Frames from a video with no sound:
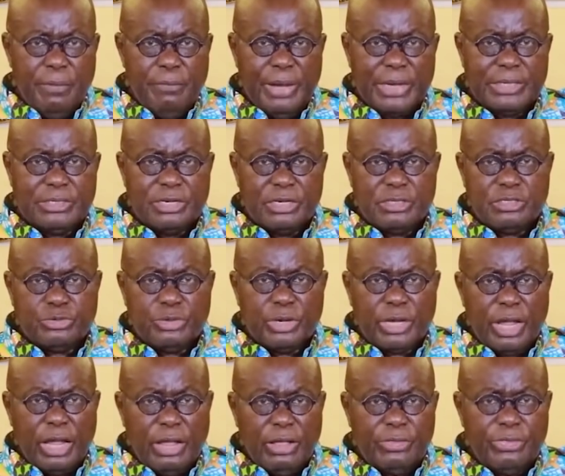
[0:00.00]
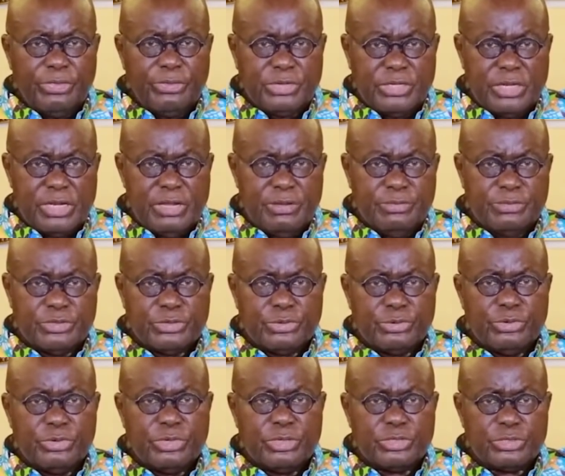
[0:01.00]
by district health teams
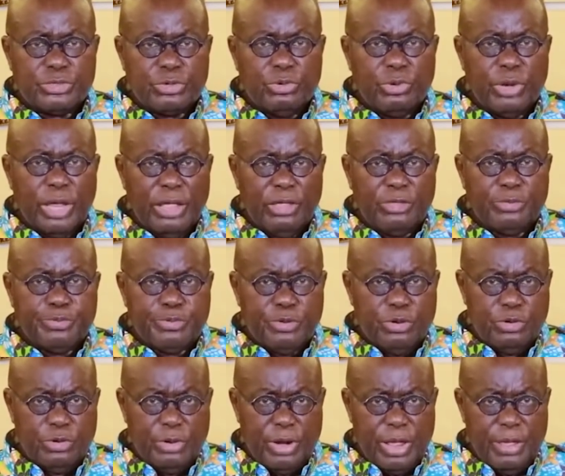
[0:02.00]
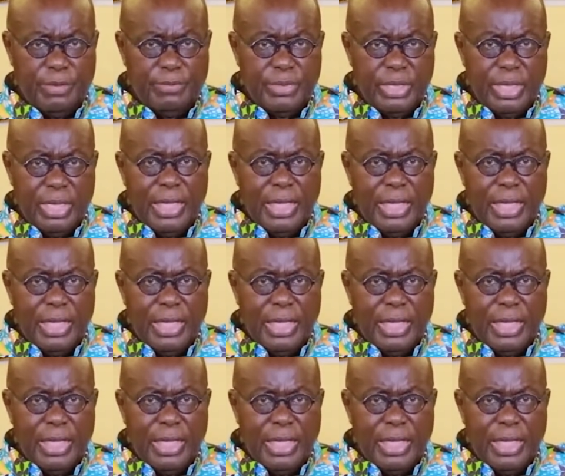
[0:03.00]
through the school health program